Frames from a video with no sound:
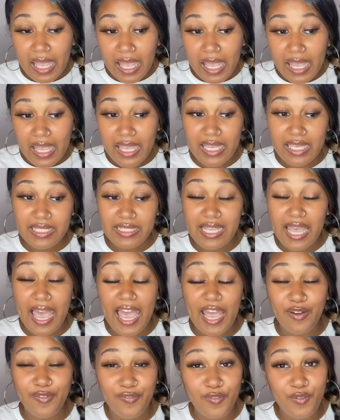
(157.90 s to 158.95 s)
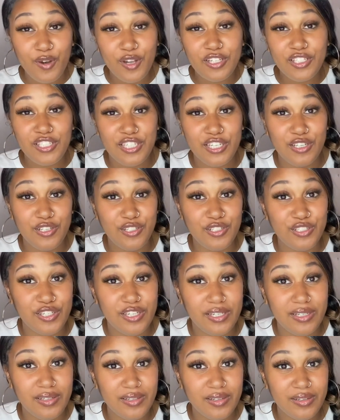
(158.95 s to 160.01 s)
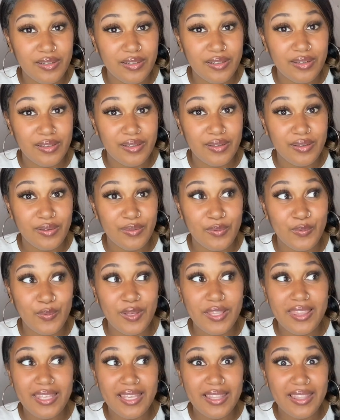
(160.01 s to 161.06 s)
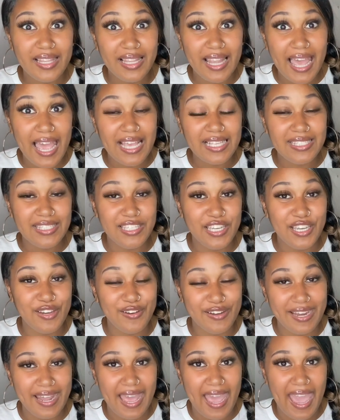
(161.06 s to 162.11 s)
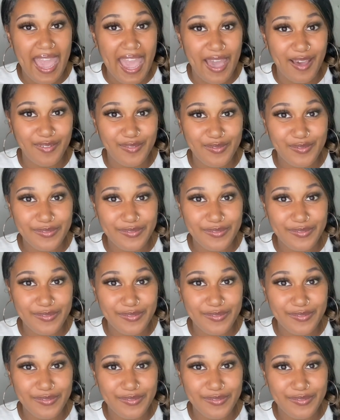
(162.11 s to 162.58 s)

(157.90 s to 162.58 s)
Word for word: He's had four children within the last year and a half